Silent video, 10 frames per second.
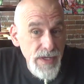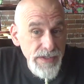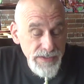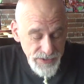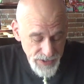
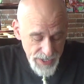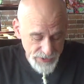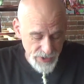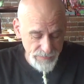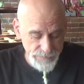This is
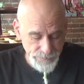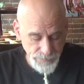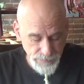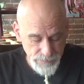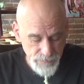hot, though.
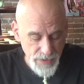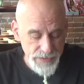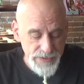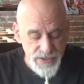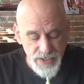
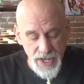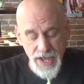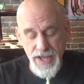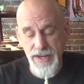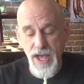This is a
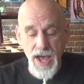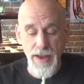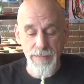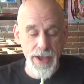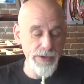hot,
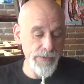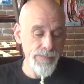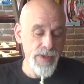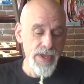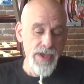hot powder.
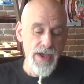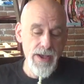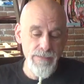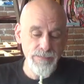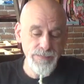
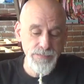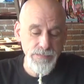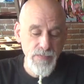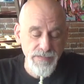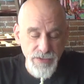
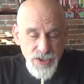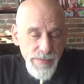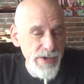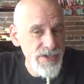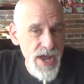For
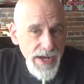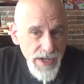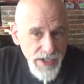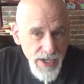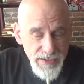somebody who's
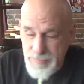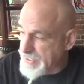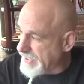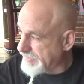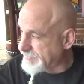not accustomed
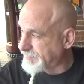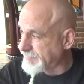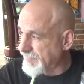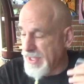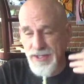to heat,
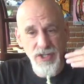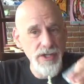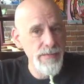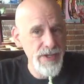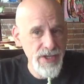like the
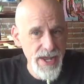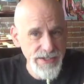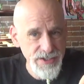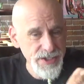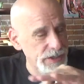little bit that I
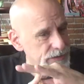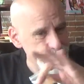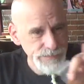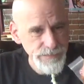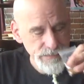just took,
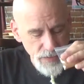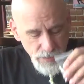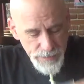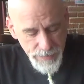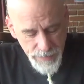
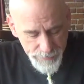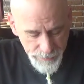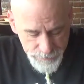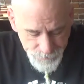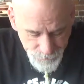would be a bummer.